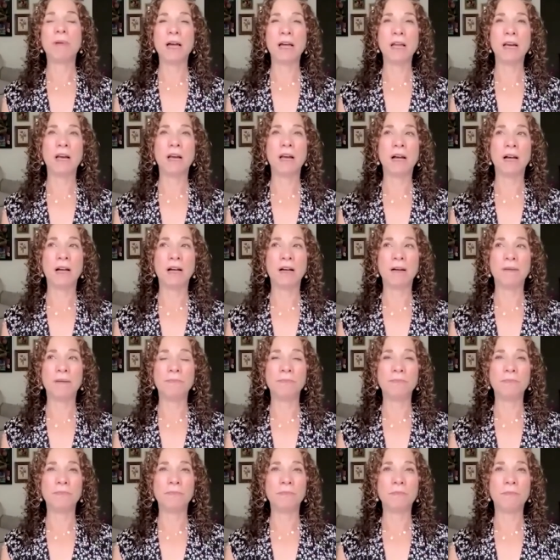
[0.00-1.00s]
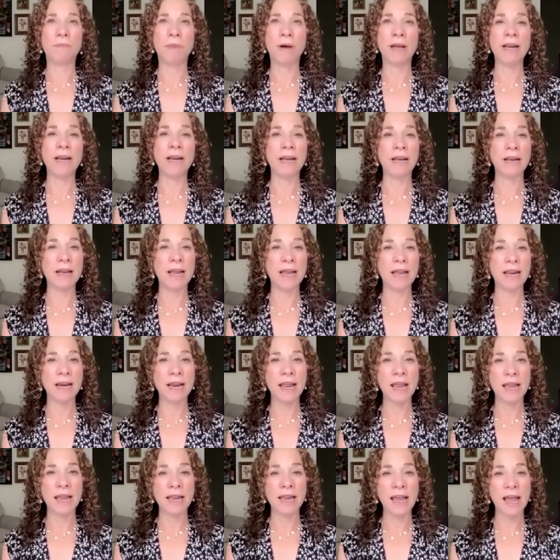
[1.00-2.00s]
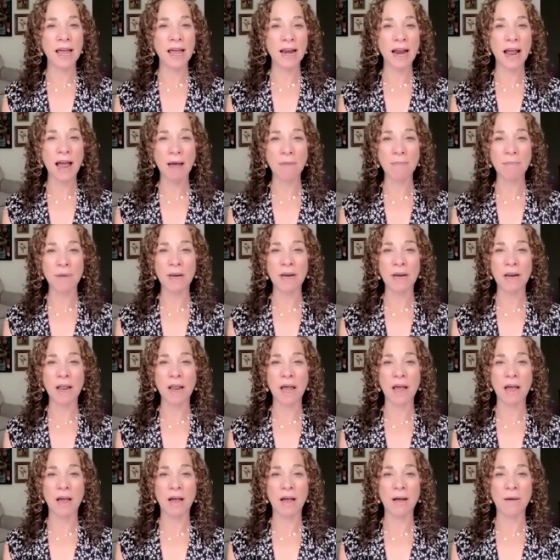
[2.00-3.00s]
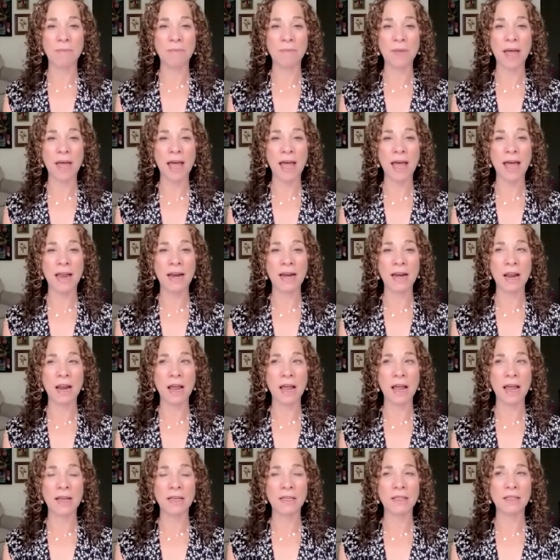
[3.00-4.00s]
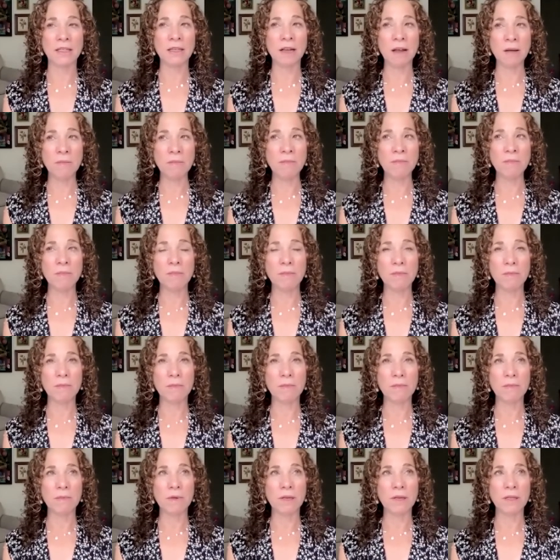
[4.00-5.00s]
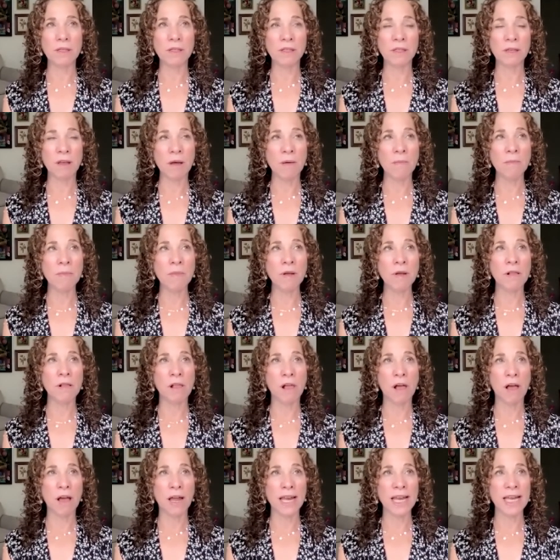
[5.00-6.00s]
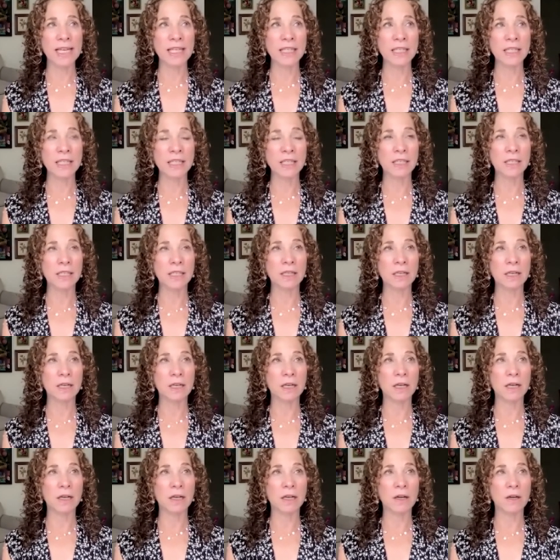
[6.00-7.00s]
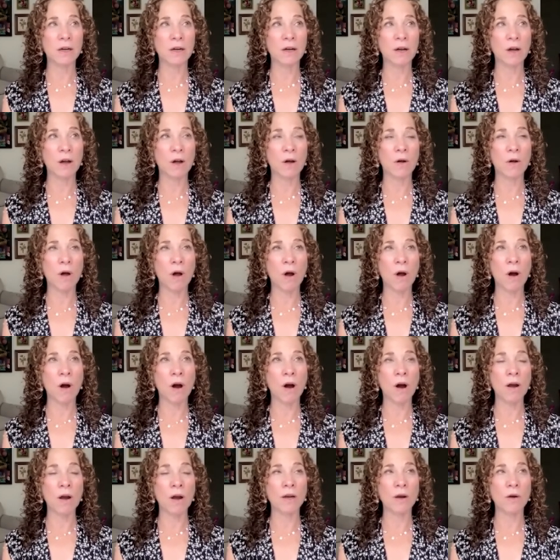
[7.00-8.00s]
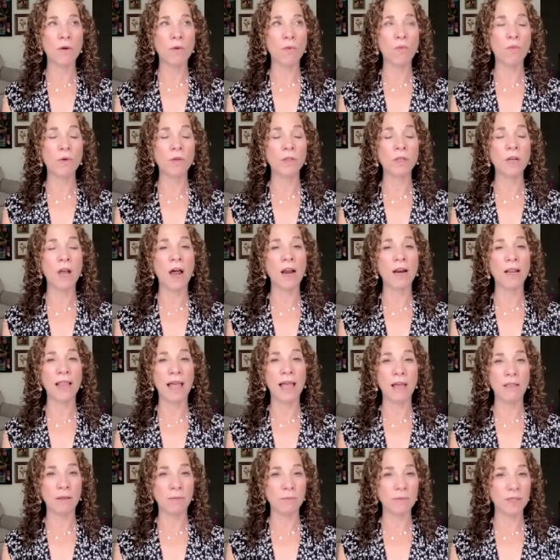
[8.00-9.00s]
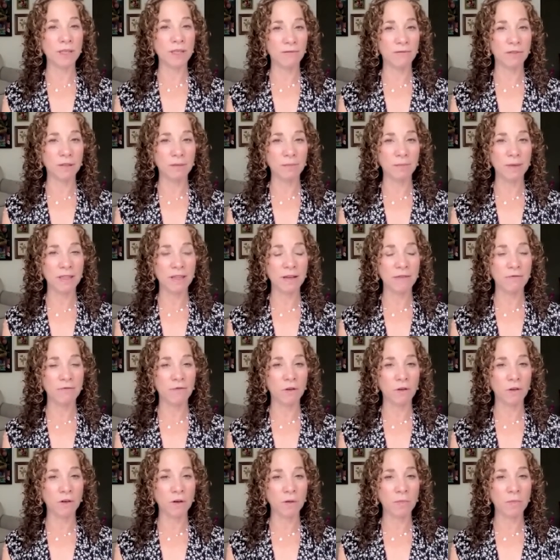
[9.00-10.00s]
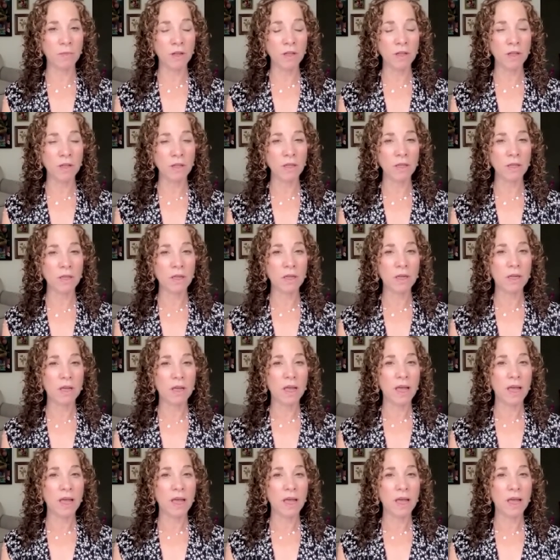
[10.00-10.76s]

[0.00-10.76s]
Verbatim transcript: But um, but it, it, it can happen. Um, and some some clients are will not allow themselves to be that vulnerable.